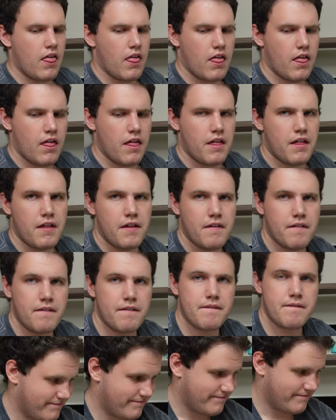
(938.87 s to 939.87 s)

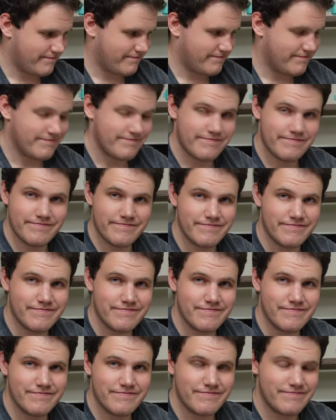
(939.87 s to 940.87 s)

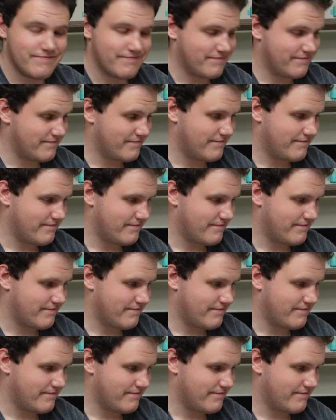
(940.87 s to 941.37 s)
Nothing is said.